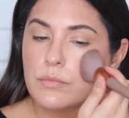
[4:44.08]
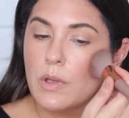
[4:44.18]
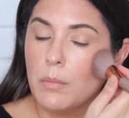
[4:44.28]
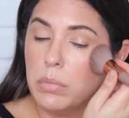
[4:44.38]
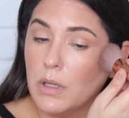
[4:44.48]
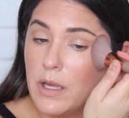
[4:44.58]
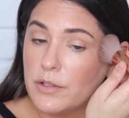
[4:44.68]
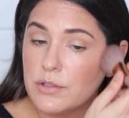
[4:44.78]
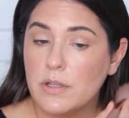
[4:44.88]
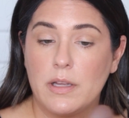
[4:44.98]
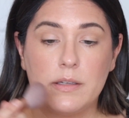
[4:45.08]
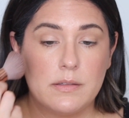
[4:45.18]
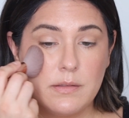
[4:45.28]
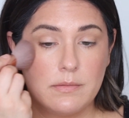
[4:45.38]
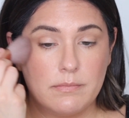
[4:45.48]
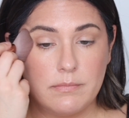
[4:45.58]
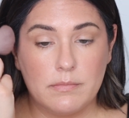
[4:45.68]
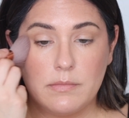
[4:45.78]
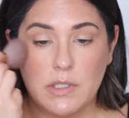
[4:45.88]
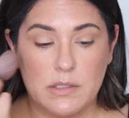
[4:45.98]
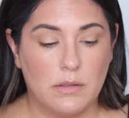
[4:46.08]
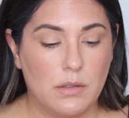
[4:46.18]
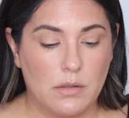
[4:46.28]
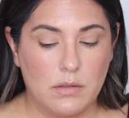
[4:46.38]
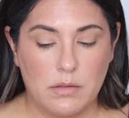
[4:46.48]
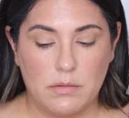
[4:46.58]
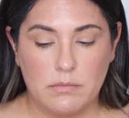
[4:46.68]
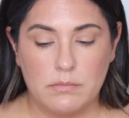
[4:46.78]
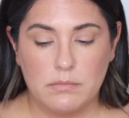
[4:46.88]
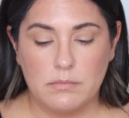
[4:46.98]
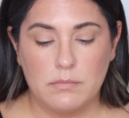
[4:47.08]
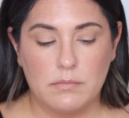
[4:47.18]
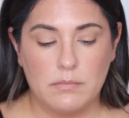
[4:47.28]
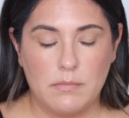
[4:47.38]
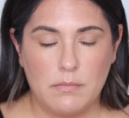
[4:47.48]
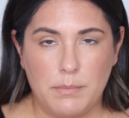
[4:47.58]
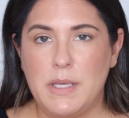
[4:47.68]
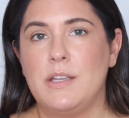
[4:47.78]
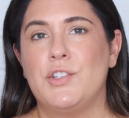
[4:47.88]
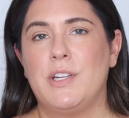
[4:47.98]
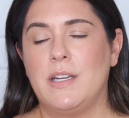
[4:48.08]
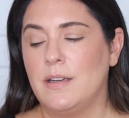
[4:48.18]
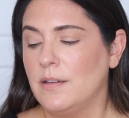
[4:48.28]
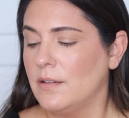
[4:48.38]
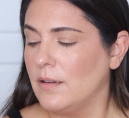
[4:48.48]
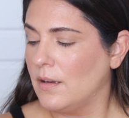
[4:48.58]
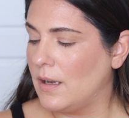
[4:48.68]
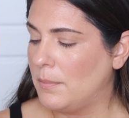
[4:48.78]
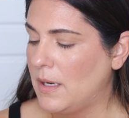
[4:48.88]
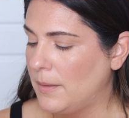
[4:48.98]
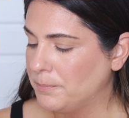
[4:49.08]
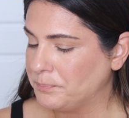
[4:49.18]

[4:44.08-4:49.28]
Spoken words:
a blush that doesn't look peachy on me.